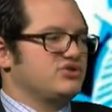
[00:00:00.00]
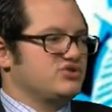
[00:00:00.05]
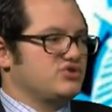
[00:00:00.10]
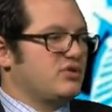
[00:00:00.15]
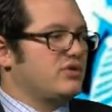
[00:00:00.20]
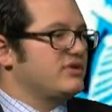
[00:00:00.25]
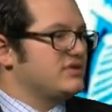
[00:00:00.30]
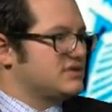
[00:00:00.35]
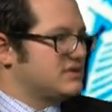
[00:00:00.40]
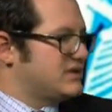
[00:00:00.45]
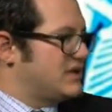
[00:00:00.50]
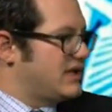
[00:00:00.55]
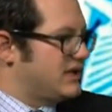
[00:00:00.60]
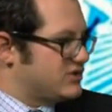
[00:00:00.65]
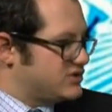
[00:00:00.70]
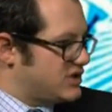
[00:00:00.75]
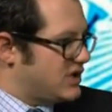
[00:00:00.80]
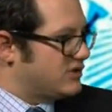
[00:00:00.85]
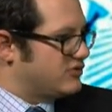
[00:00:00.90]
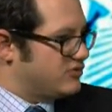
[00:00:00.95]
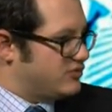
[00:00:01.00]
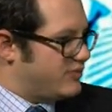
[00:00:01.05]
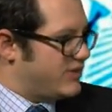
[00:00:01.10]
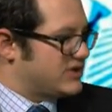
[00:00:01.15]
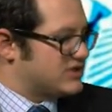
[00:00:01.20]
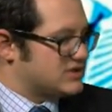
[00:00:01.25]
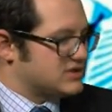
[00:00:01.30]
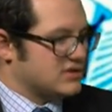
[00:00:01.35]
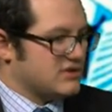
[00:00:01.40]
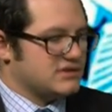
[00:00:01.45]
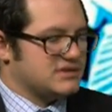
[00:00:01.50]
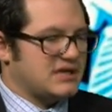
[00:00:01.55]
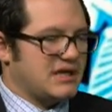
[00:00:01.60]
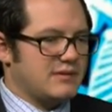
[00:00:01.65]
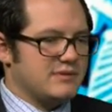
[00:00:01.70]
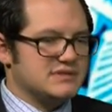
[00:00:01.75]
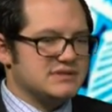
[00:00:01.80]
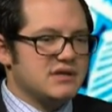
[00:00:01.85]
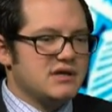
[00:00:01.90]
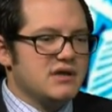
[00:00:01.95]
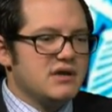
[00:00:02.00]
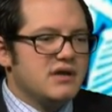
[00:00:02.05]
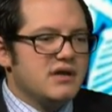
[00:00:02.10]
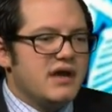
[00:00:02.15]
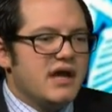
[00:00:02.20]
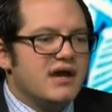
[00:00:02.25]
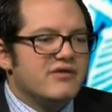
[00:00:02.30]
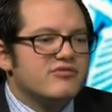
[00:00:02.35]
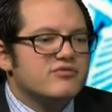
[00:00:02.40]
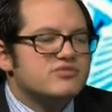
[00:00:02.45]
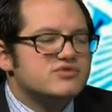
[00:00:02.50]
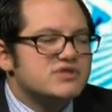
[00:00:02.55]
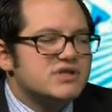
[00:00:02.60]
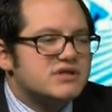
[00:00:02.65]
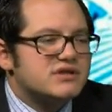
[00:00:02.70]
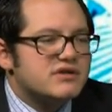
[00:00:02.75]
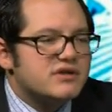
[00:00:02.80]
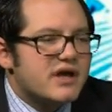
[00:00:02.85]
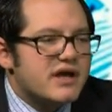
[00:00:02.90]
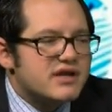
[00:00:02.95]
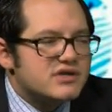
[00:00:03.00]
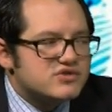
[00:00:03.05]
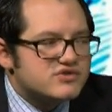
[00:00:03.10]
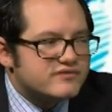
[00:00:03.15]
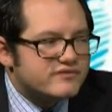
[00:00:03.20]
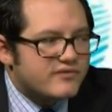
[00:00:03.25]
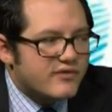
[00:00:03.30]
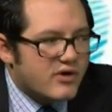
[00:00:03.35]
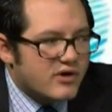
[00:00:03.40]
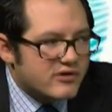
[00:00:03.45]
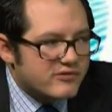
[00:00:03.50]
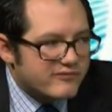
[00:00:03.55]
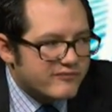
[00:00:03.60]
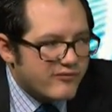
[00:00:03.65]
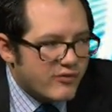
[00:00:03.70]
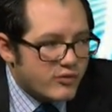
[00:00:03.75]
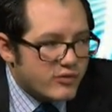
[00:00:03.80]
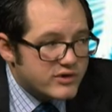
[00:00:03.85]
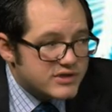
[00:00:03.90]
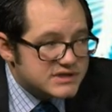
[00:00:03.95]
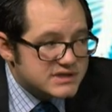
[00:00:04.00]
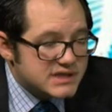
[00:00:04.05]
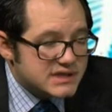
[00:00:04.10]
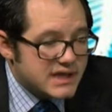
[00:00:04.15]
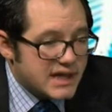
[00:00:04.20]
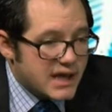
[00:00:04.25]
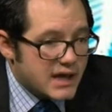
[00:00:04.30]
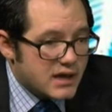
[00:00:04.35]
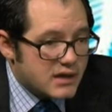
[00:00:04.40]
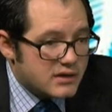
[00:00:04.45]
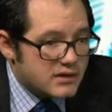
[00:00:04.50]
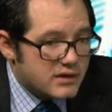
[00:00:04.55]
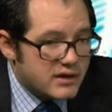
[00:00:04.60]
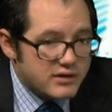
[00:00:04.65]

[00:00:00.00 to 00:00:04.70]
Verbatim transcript: So this is an analogy I'll do with patients all the time is have them stick their head as far forward as they can,